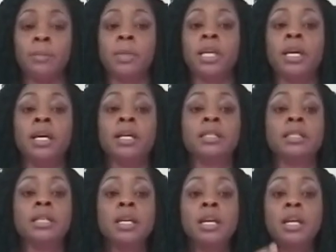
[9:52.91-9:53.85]
Because
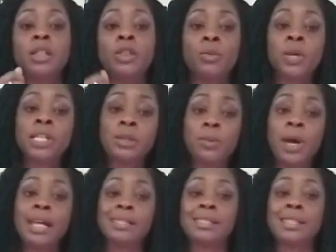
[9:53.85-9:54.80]
the reason
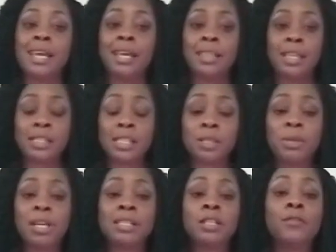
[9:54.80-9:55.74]
why I say this is
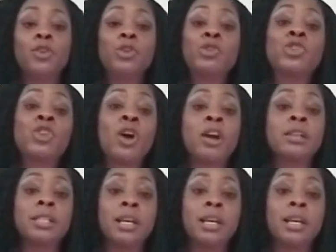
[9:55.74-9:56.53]
because if you start